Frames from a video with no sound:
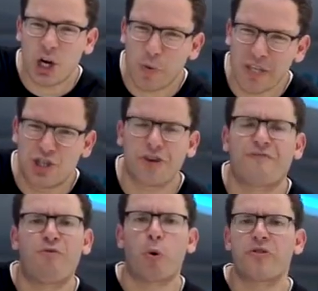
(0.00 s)
year with
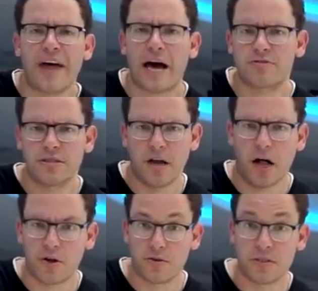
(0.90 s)
just
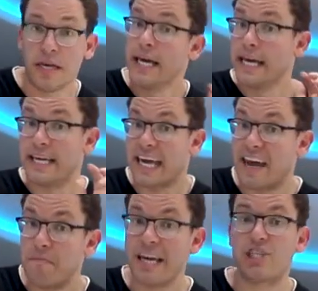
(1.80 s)
$4,000. He
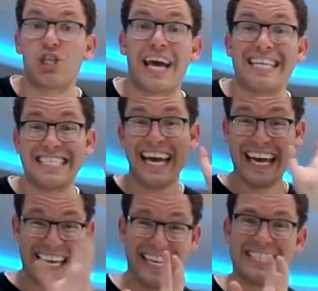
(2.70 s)
gave me a chance.
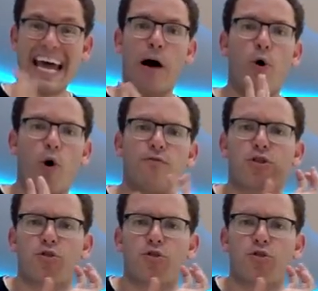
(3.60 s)
He's now over